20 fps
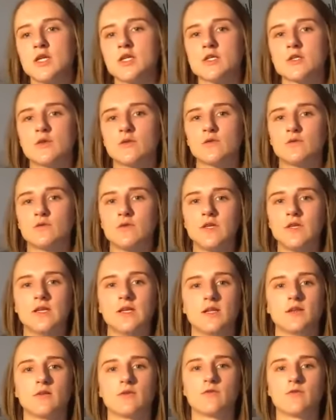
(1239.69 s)
So
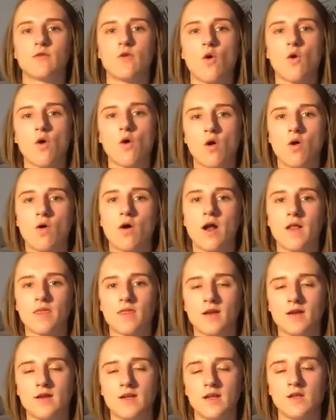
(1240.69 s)
feel the floor
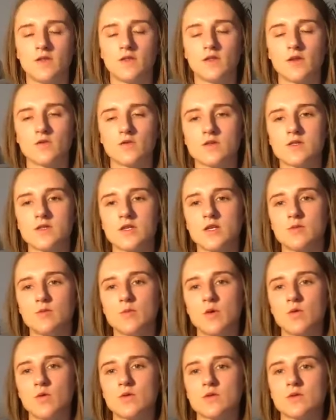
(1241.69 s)
underneath your sit
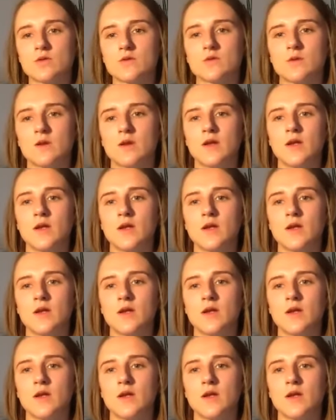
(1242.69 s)
bones.